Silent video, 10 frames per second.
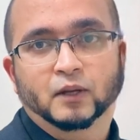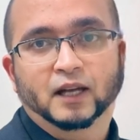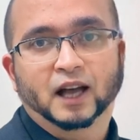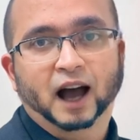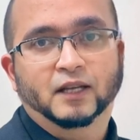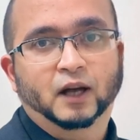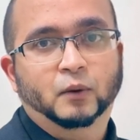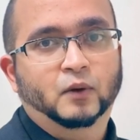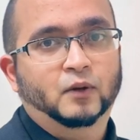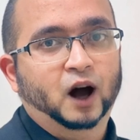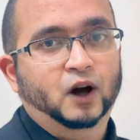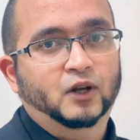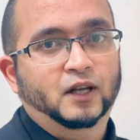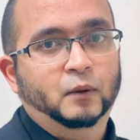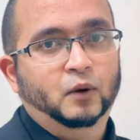The concept of
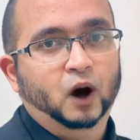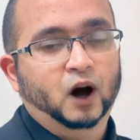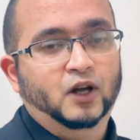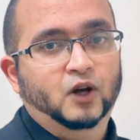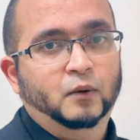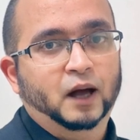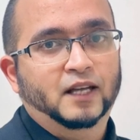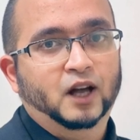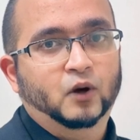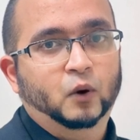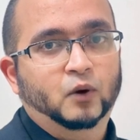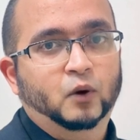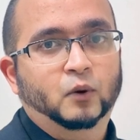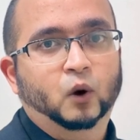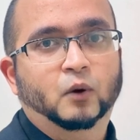large number also plays a
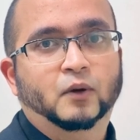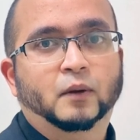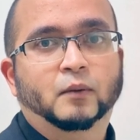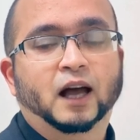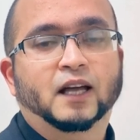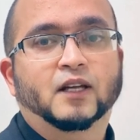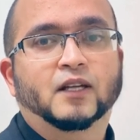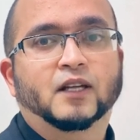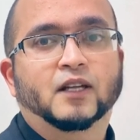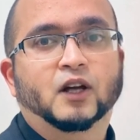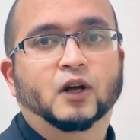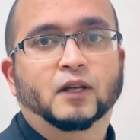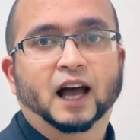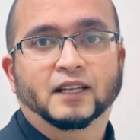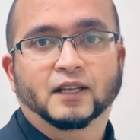crucial role in many
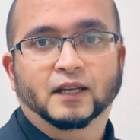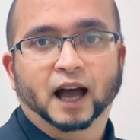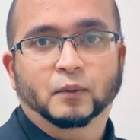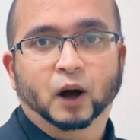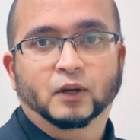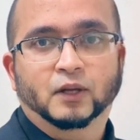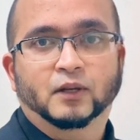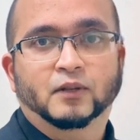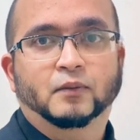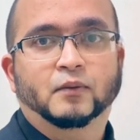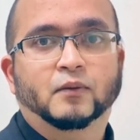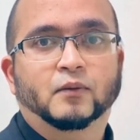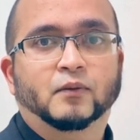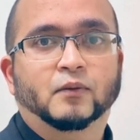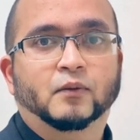statistical tests and models.
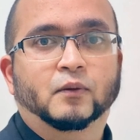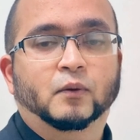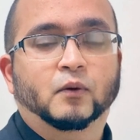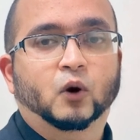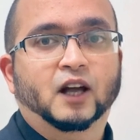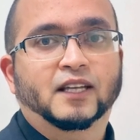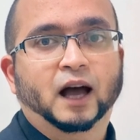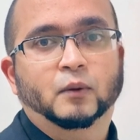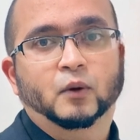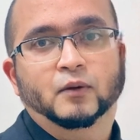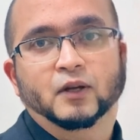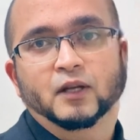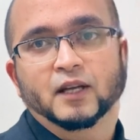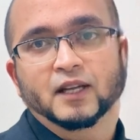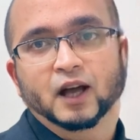For example,
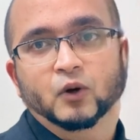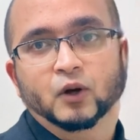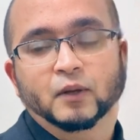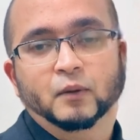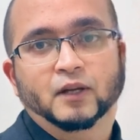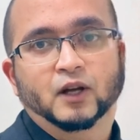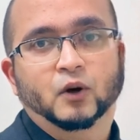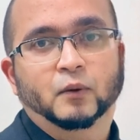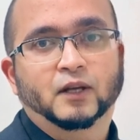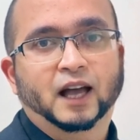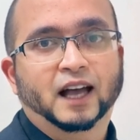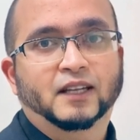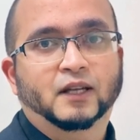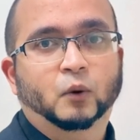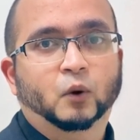the central limit theorem
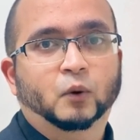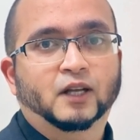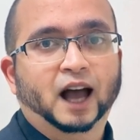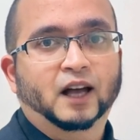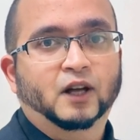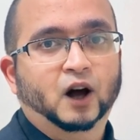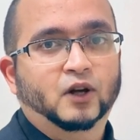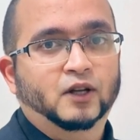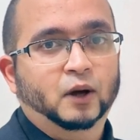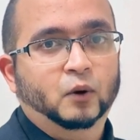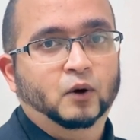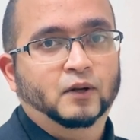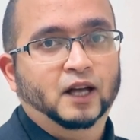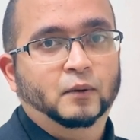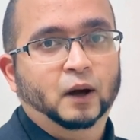states that when we take a large number
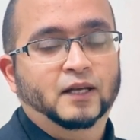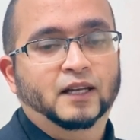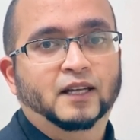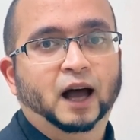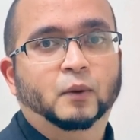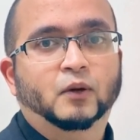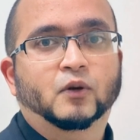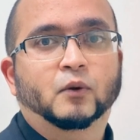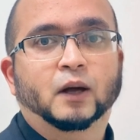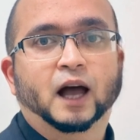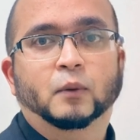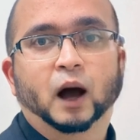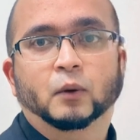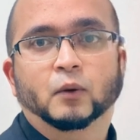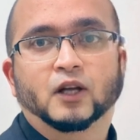of independent samples from any
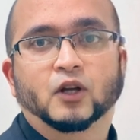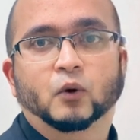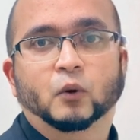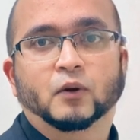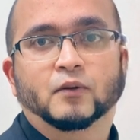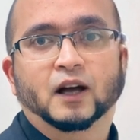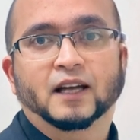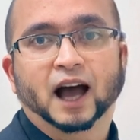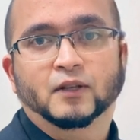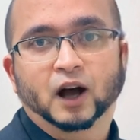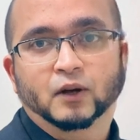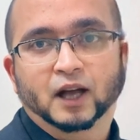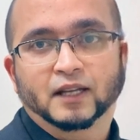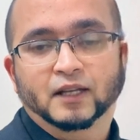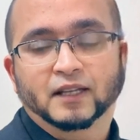population with a finite
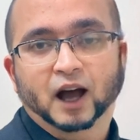variance,